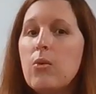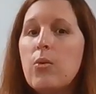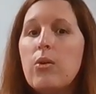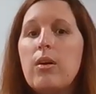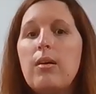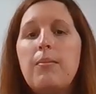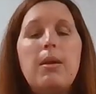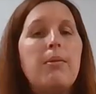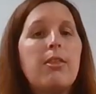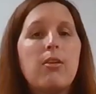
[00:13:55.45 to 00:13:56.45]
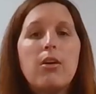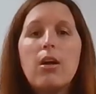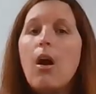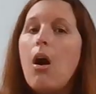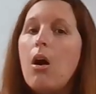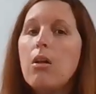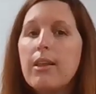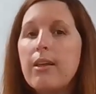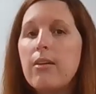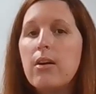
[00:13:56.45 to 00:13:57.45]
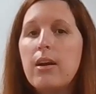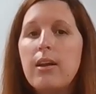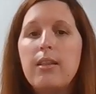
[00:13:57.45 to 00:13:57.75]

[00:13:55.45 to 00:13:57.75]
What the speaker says: or maybe they're going to call later on